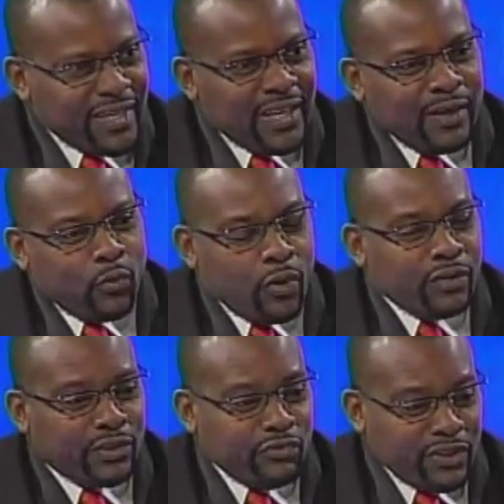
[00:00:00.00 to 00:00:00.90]
One of
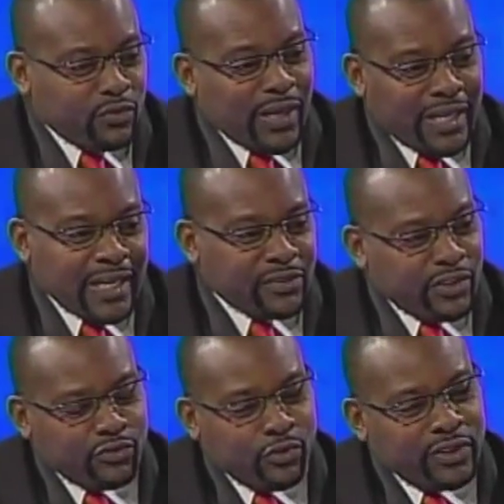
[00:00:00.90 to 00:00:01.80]
the reasons why I actually
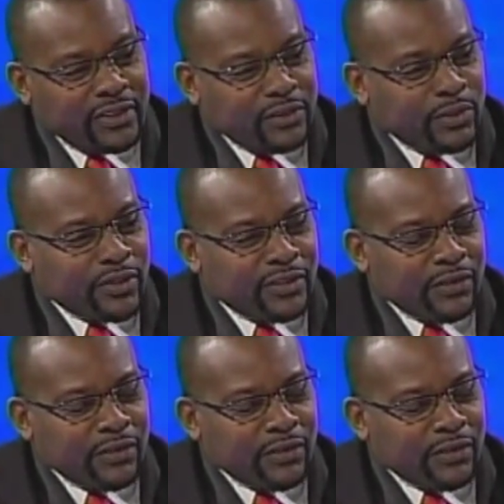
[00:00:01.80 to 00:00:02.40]
wrote this is because